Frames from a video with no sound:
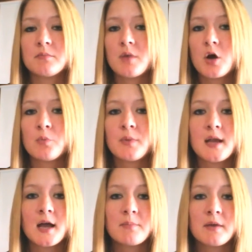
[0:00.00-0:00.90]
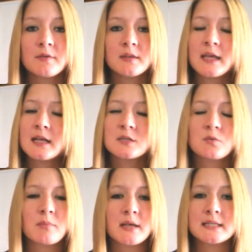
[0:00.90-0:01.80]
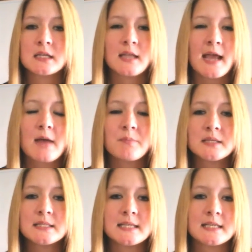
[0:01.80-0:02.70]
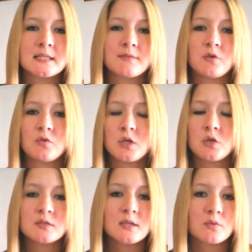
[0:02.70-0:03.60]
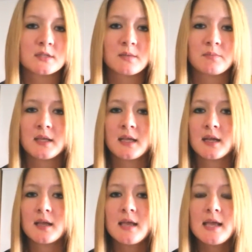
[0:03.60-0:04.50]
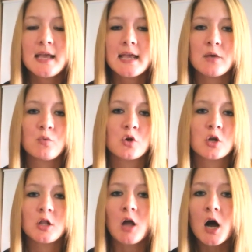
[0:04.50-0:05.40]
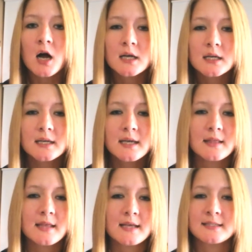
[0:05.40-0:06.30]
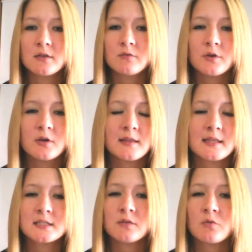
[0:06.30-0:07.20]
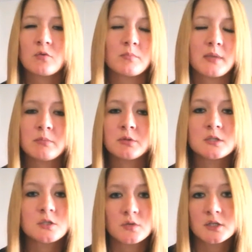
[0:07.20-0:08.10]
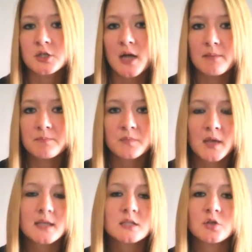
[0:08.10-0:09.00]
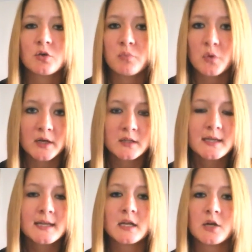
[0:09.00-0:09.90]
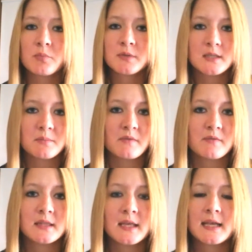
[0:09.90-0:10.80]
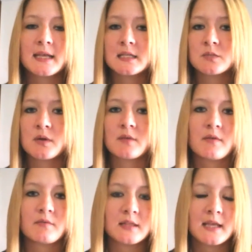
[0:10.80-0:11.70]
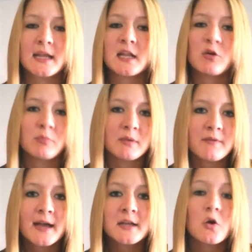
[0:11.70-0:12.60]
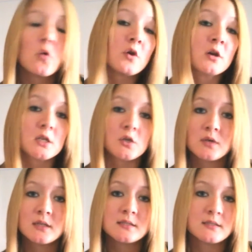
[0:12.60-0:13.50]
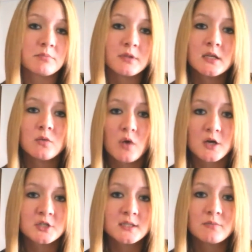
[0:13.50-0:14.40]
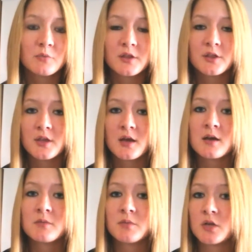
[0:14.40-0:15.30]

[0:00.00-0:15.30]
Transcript: open up everything, because what basically happens is if you use it with something, it will clog that silver, and the silver won't be able to do its job, okay? So you boil it, and it opens up everything and gets rid of everything, and it'll be fine. Or you can simply wash it with the